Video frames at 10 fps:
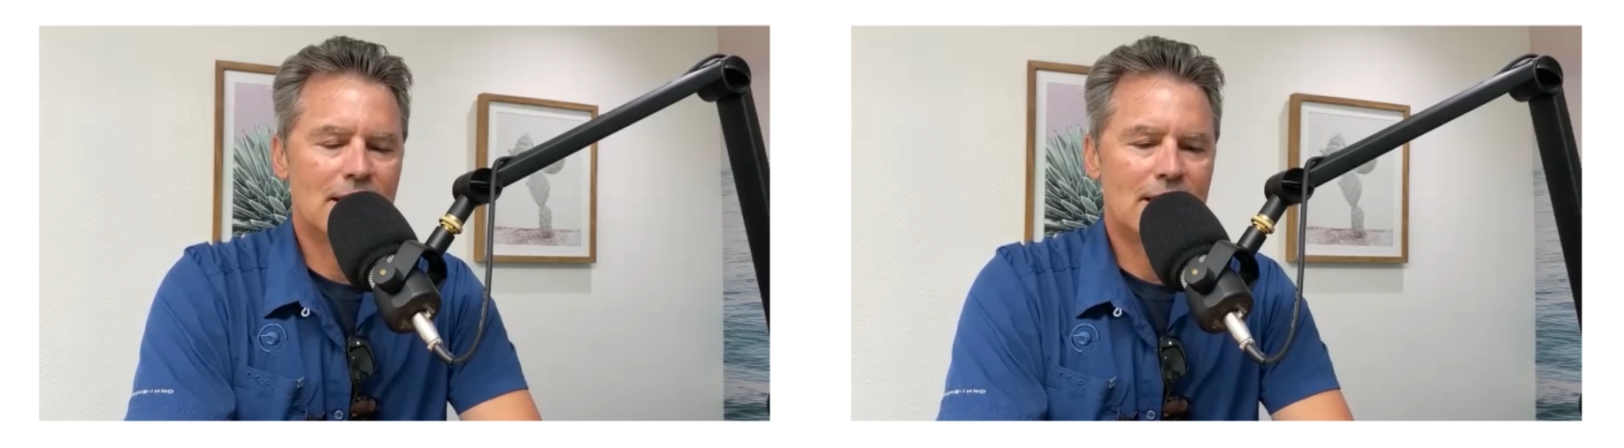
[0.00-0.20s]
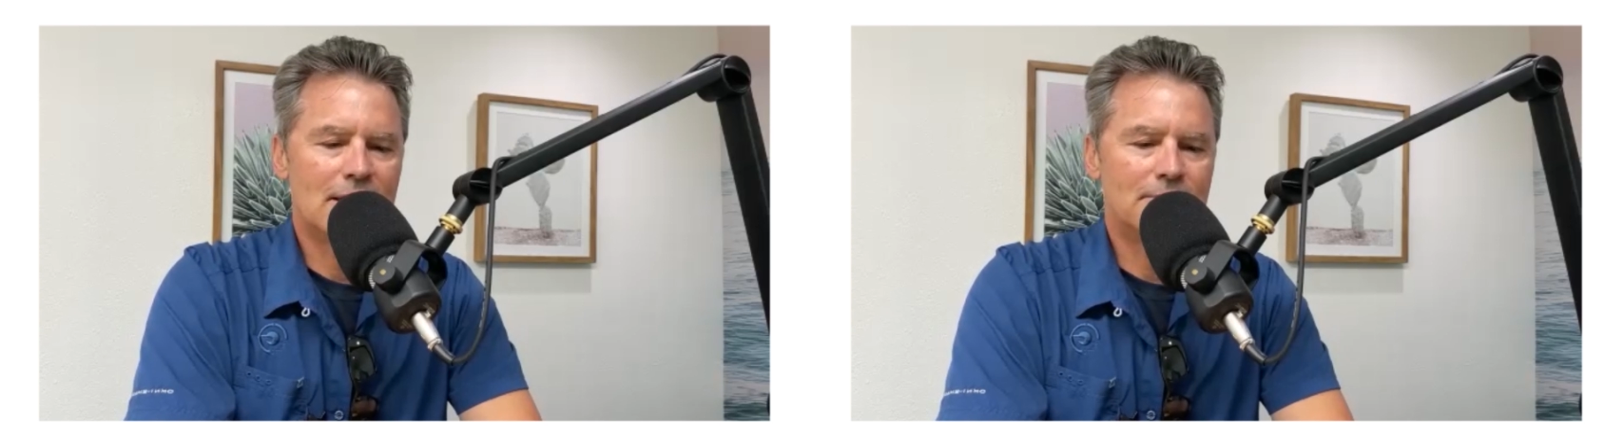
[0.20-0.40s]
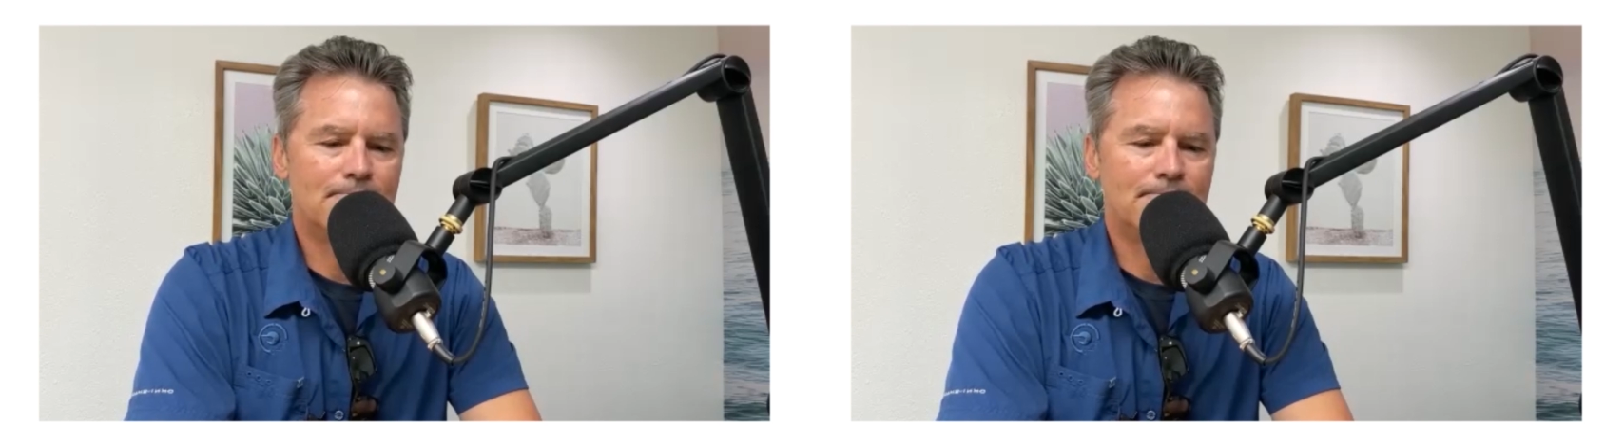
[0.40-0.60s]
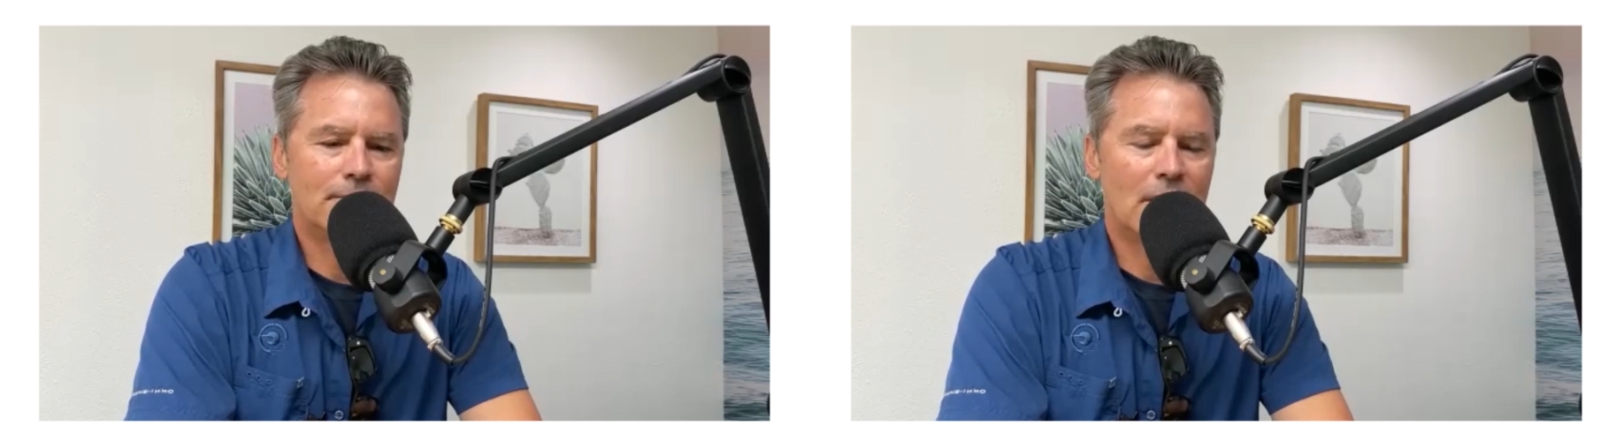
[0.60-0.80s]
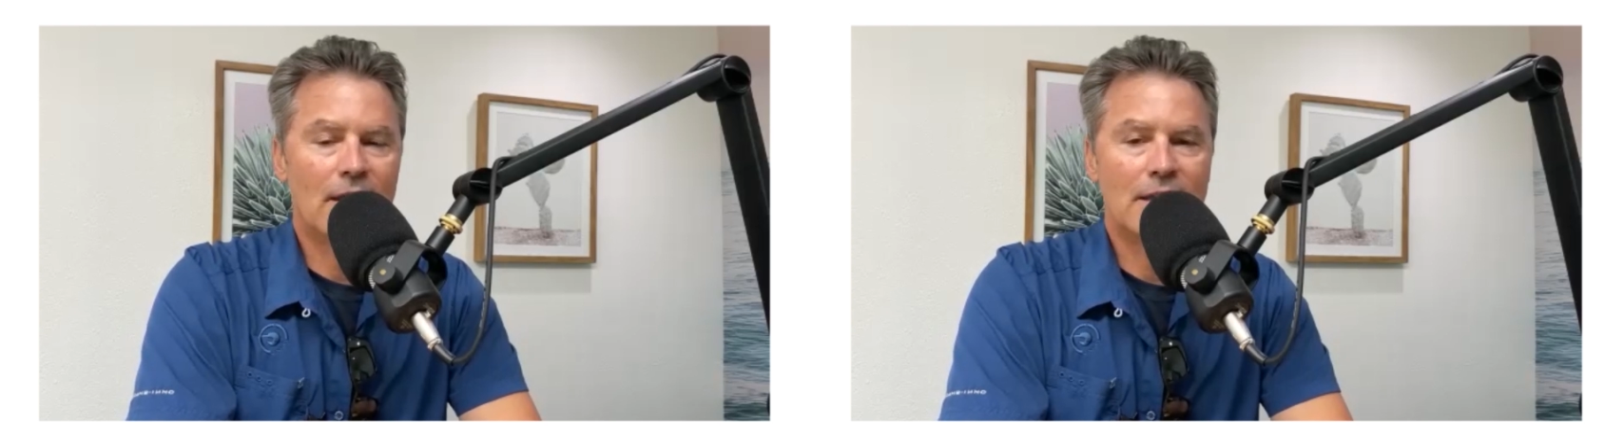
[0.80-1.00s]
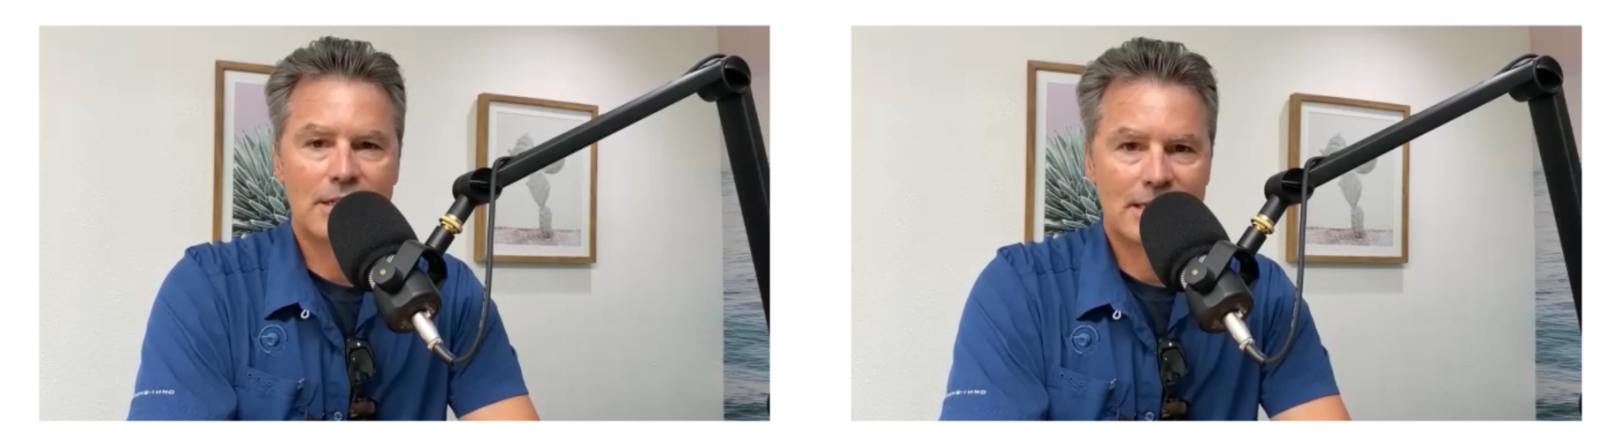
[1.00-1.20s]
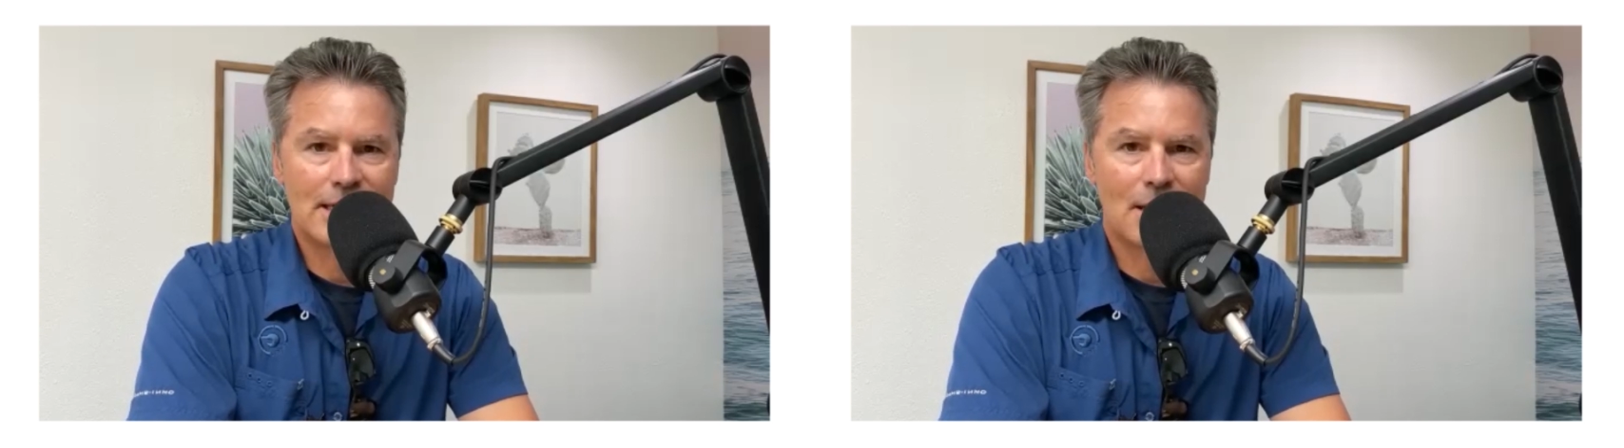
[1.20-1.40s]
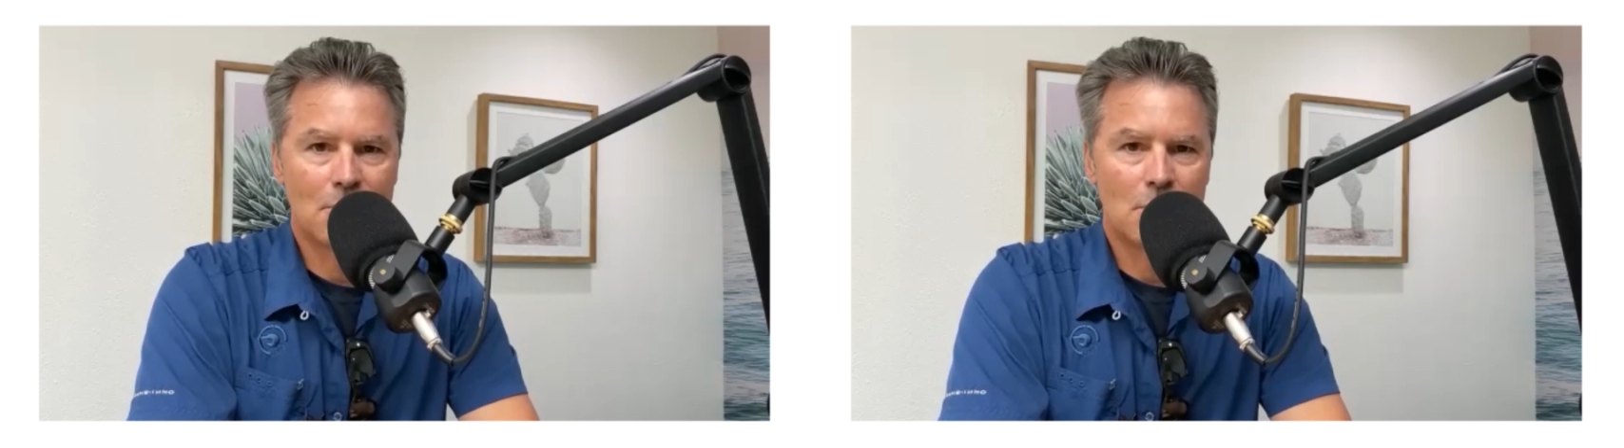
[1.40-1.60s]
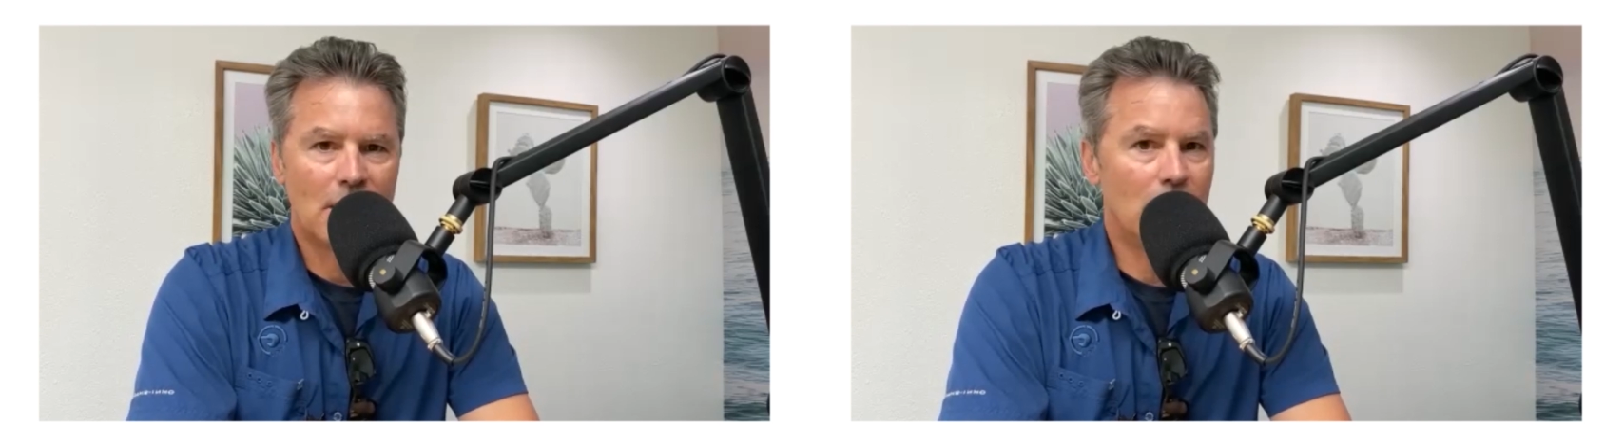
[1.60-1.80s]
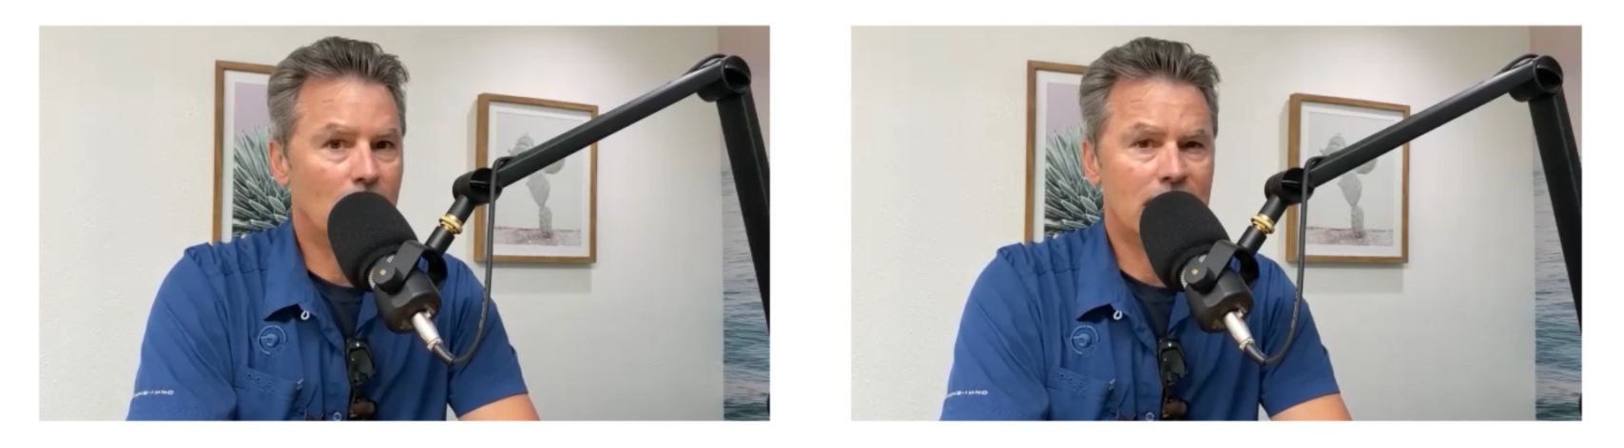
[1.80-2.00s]
and that's an example,
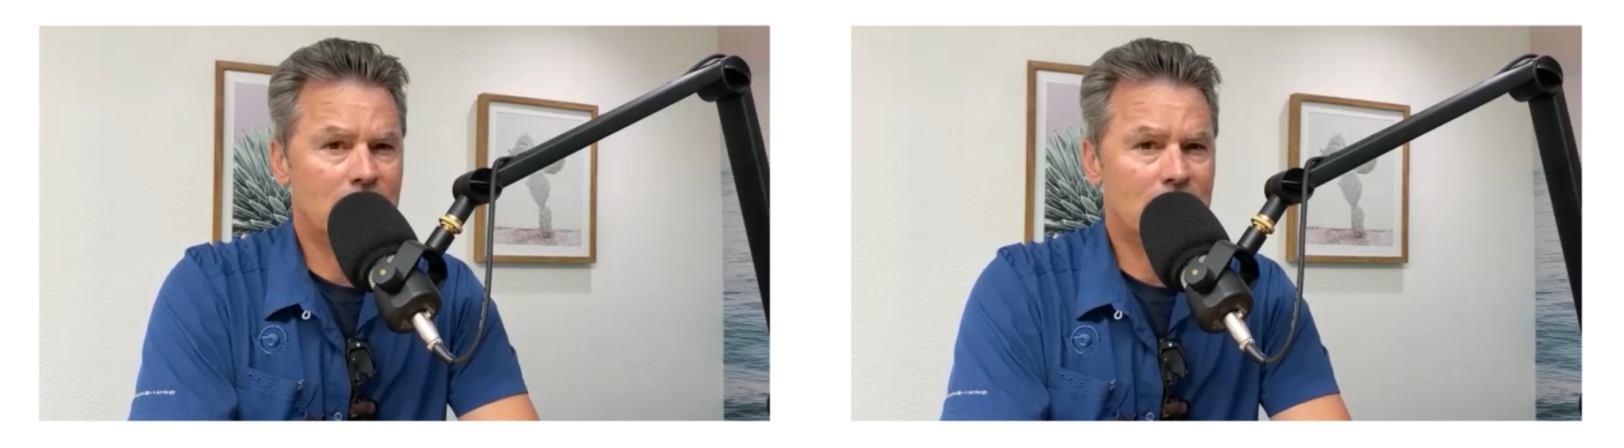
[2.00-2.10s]
by the way,